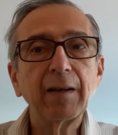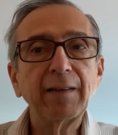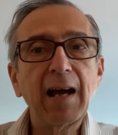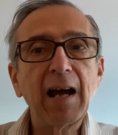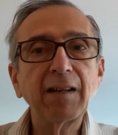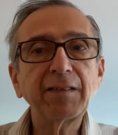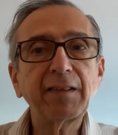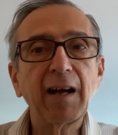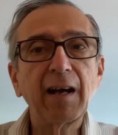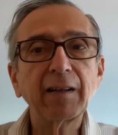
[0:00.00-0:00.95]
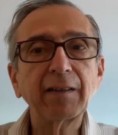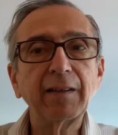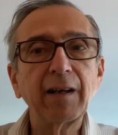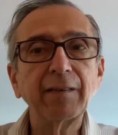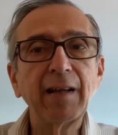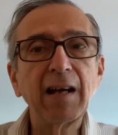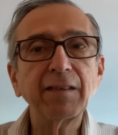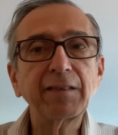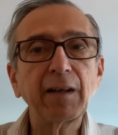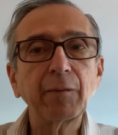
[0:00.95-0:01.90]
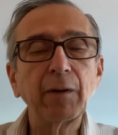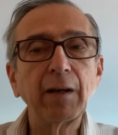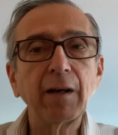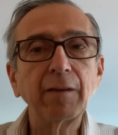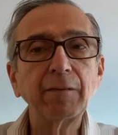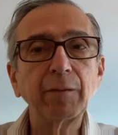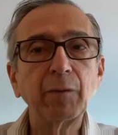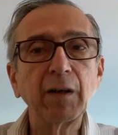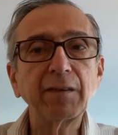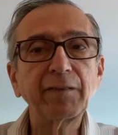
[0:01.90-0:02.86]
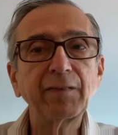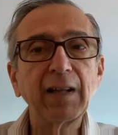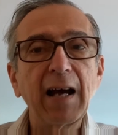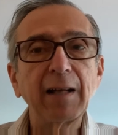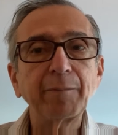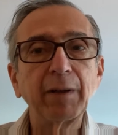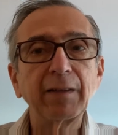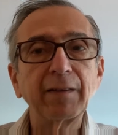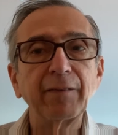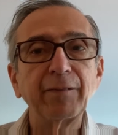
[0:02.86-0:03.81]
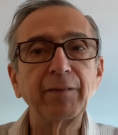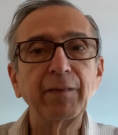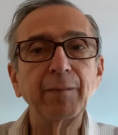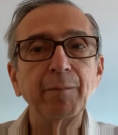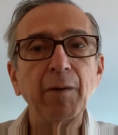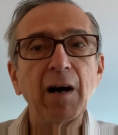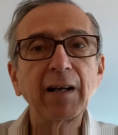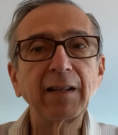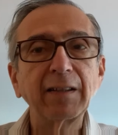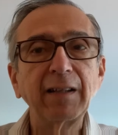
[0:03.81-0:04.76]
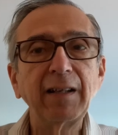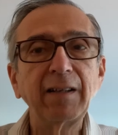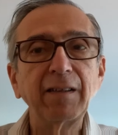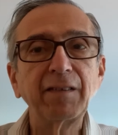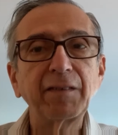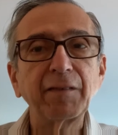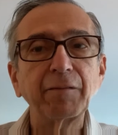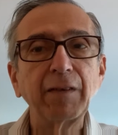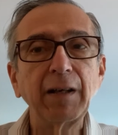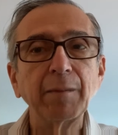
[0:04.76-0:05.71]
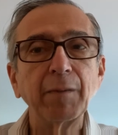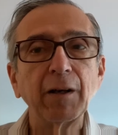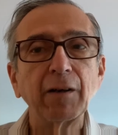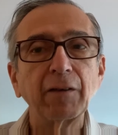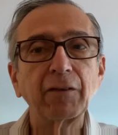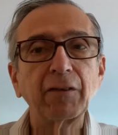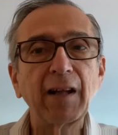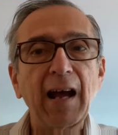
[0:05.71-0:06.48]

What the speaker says: NASDAQ, the NASDAQ 100 was flat, but the market leaders reemerged.